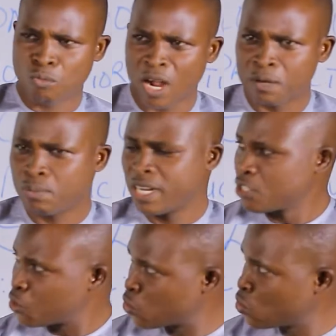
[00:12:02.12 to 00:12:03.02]
one
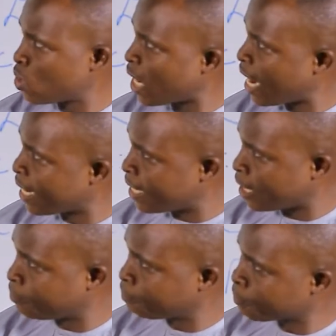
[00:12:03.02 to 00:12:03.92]
place to
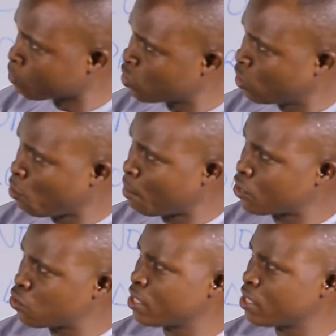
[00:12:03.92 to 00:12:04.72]
another. Number two,